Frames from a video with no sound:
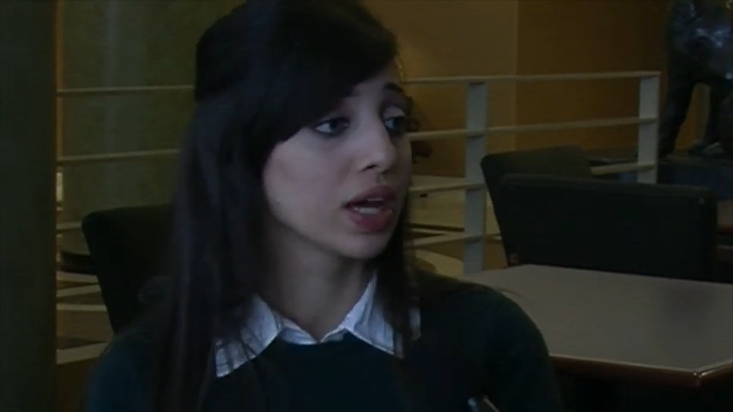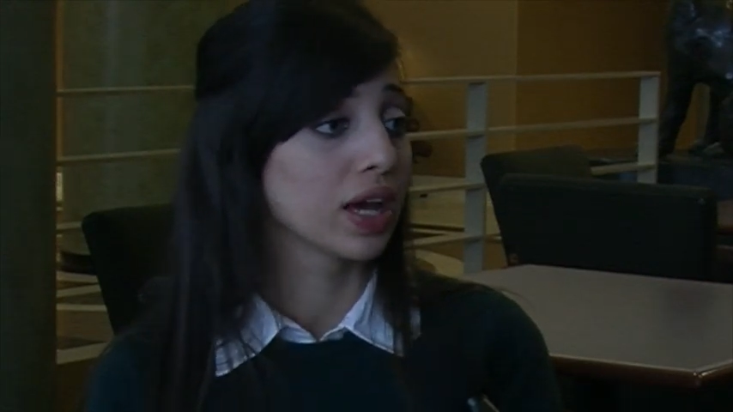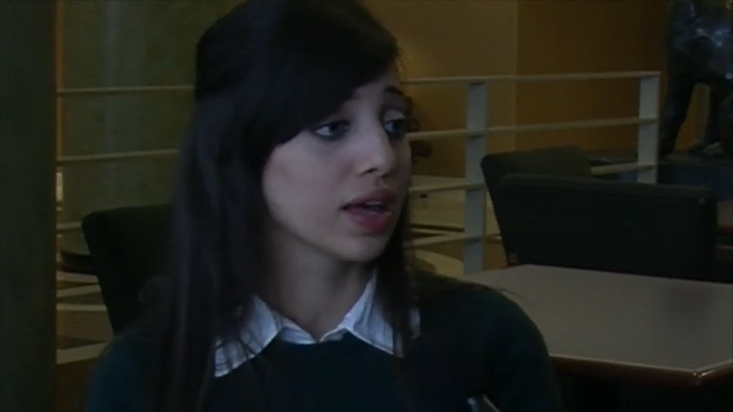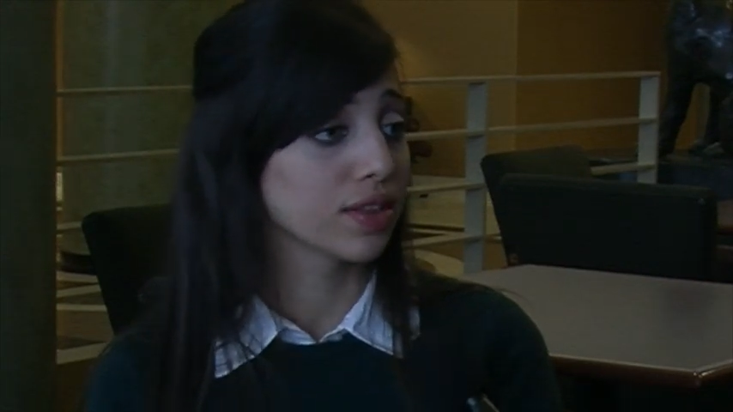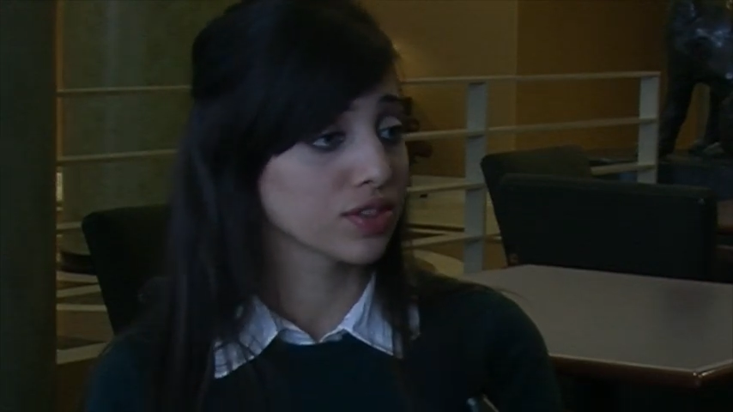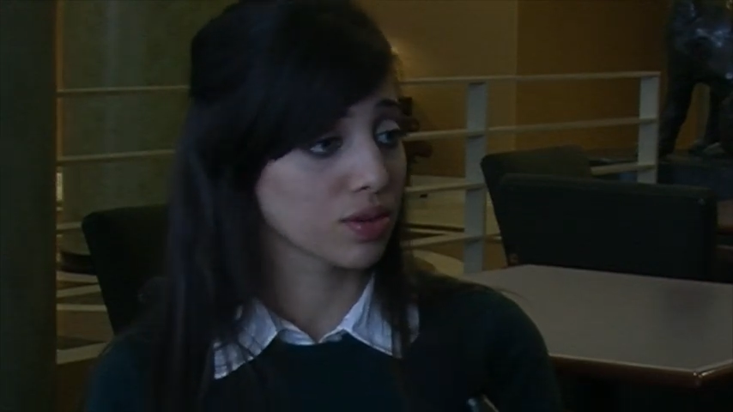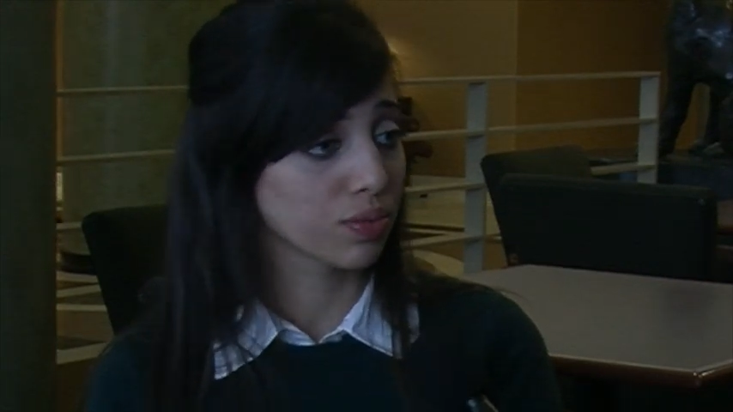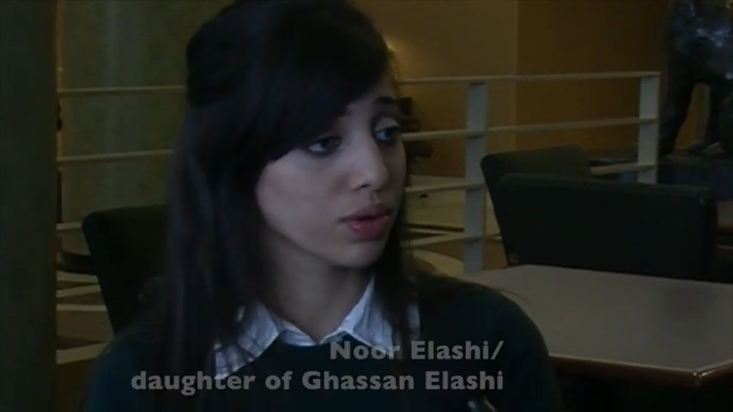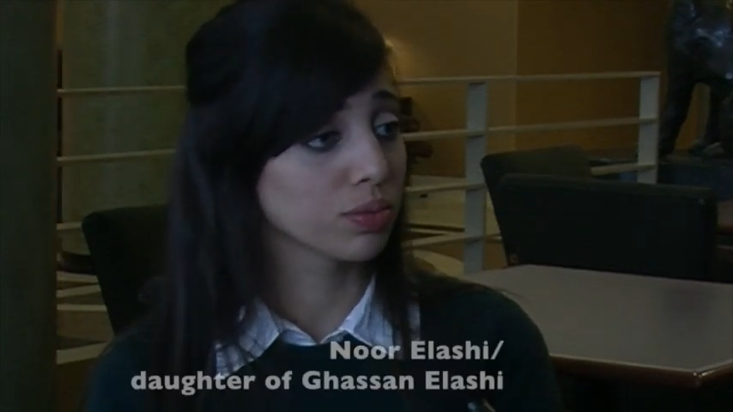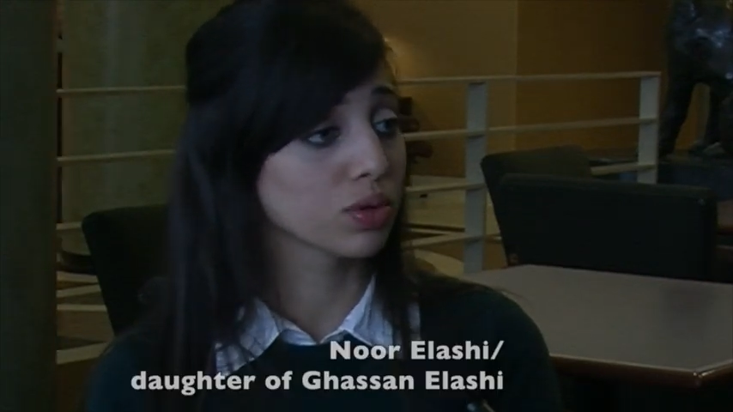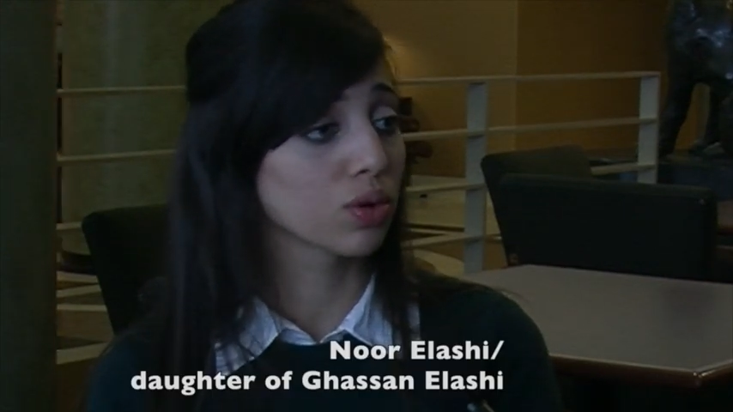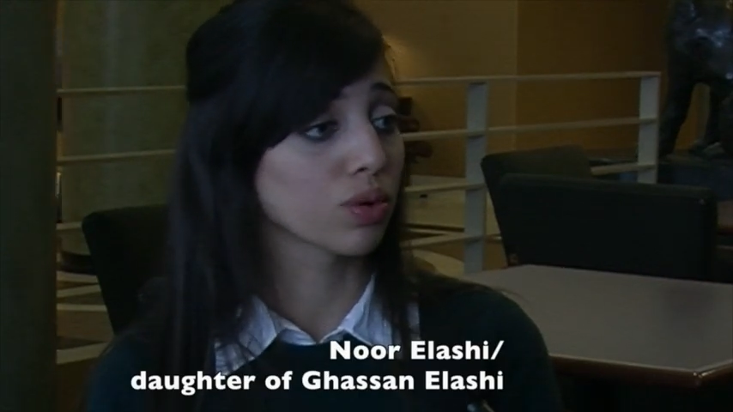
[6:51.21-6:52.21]
and the
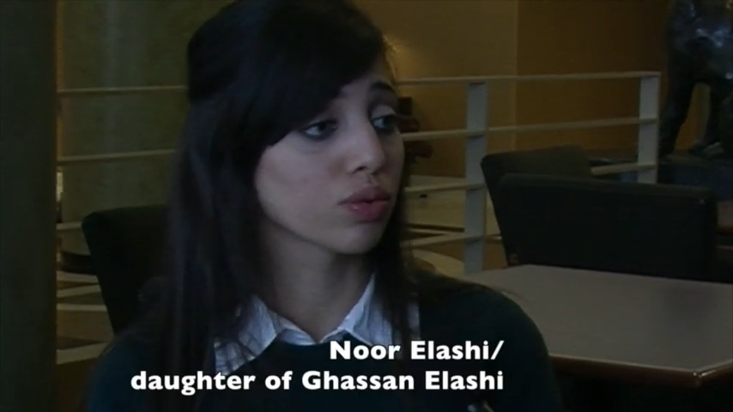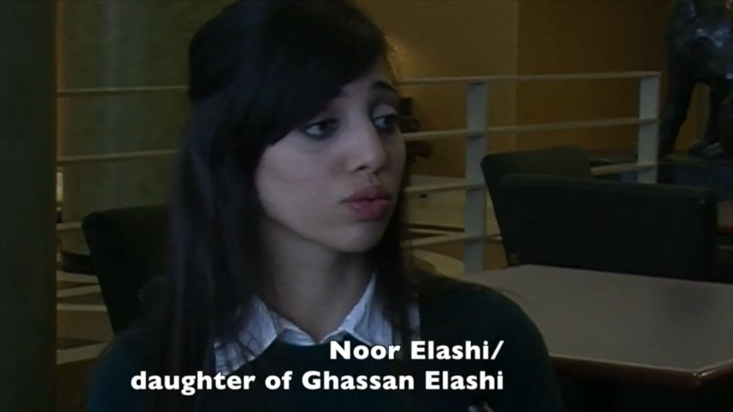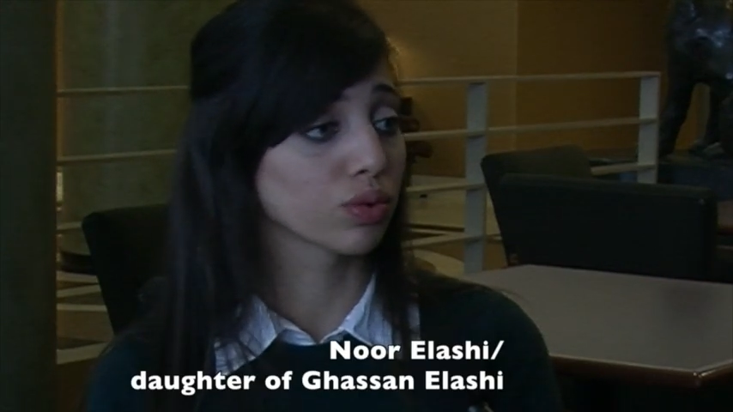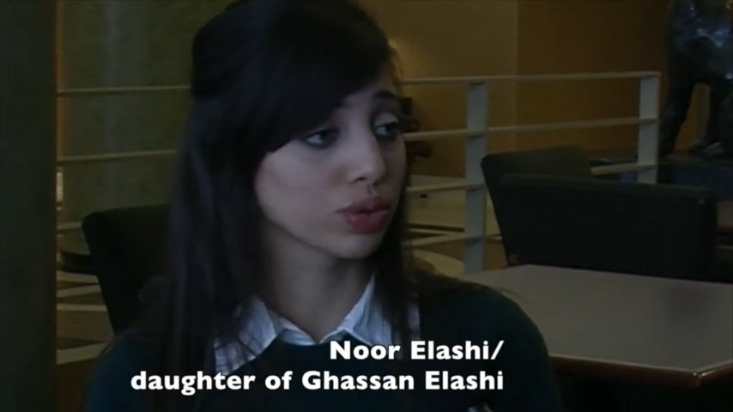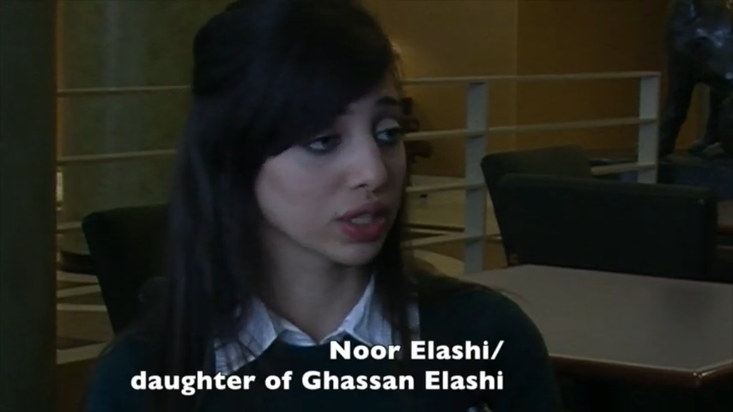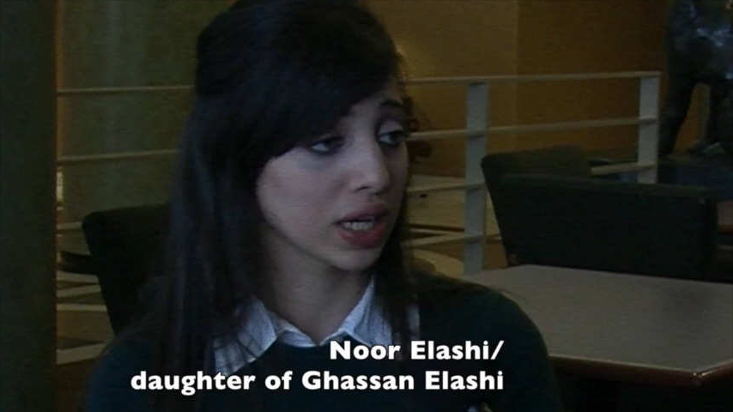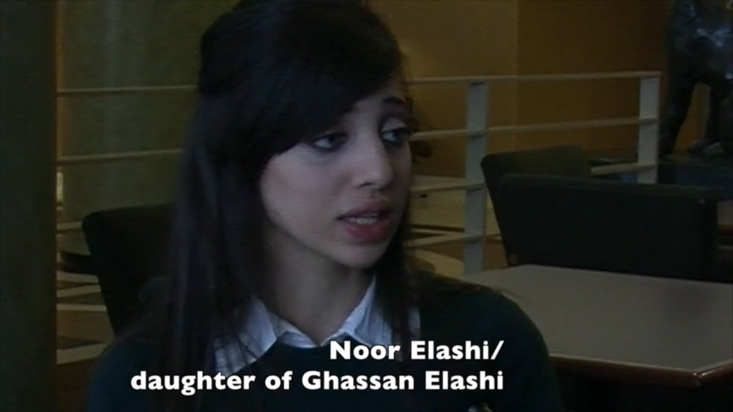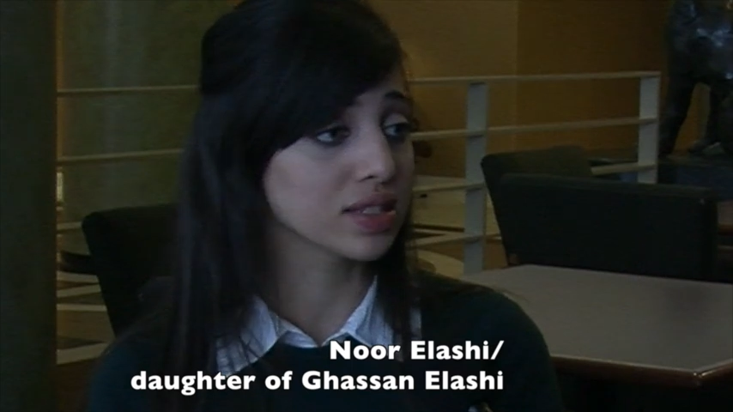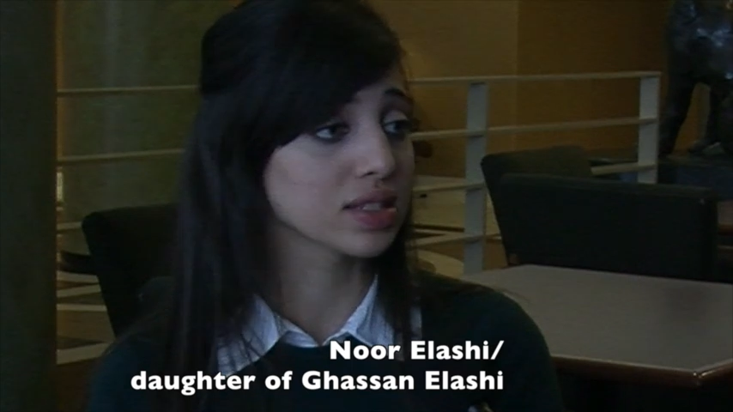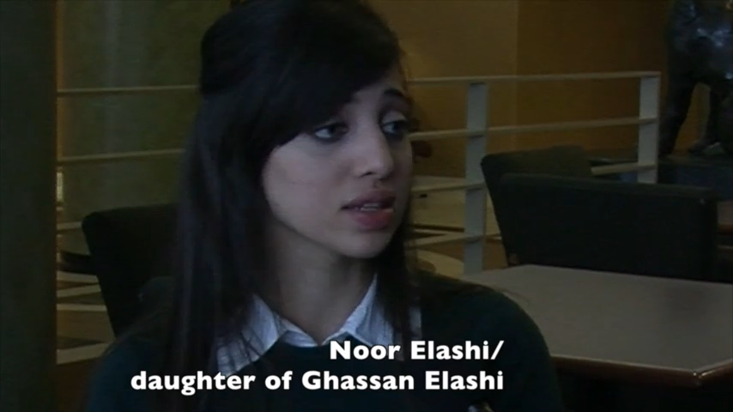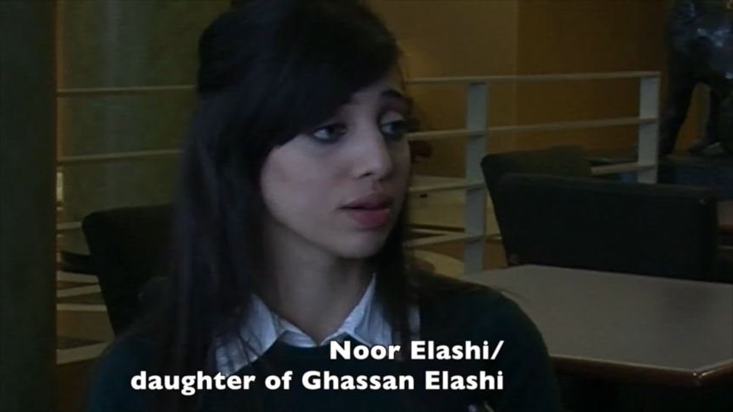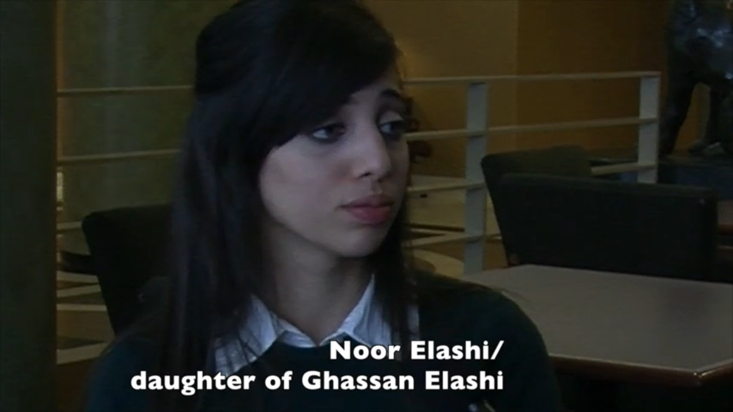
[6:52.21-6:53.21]
Supreme Court ruled
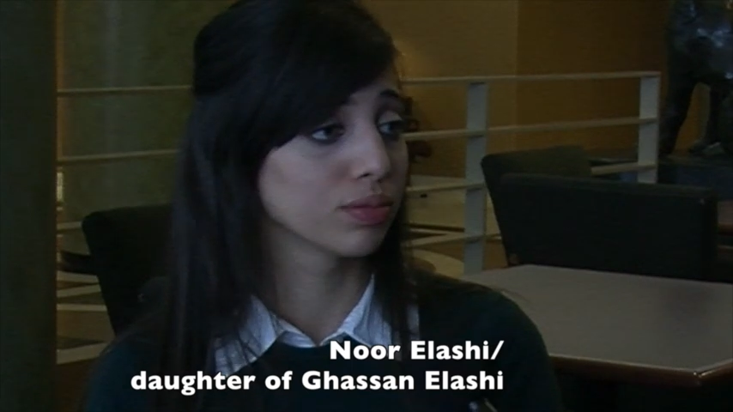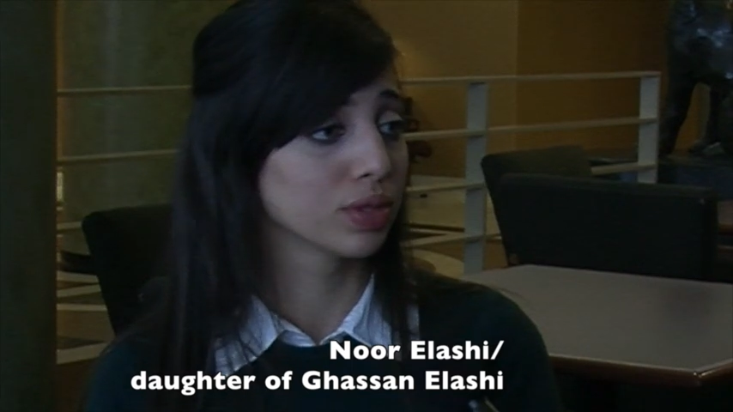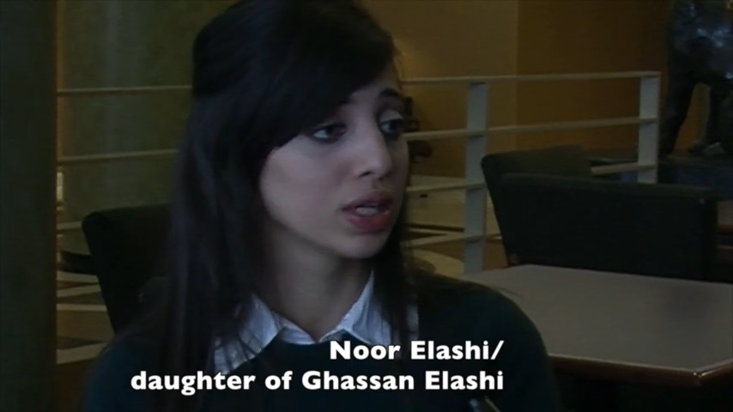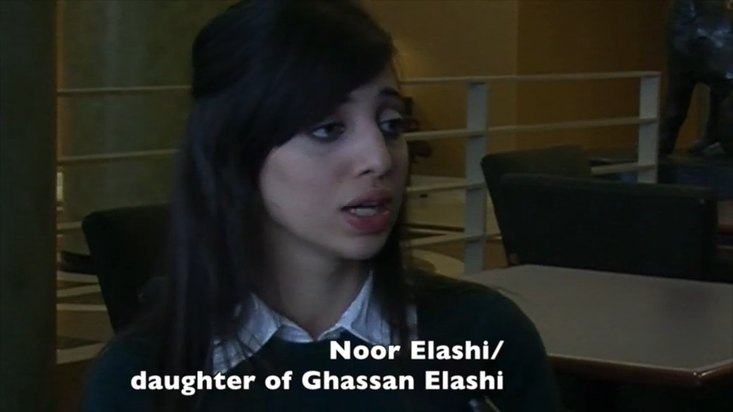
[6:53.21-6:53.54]
against him.